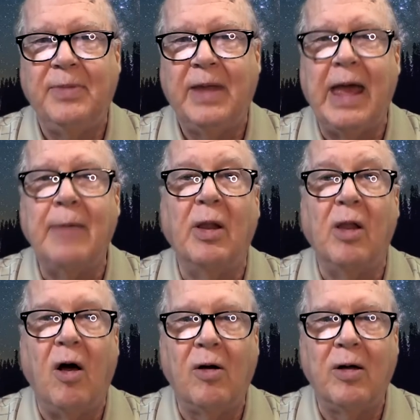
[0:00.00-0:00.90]
came
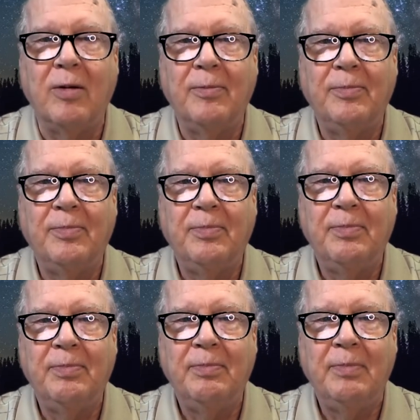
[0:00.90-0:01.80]
along.
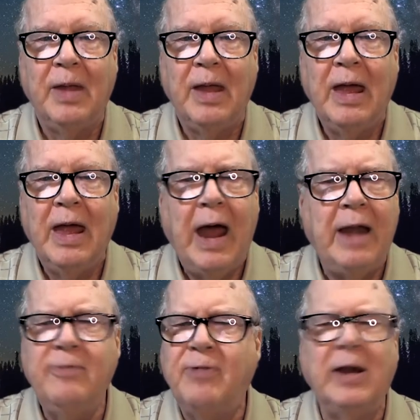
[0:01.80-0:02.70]
And
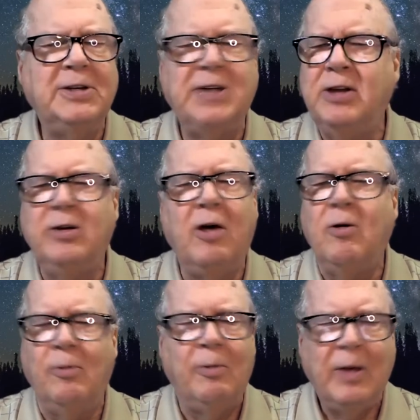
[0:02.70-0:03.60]
he finally said, you know,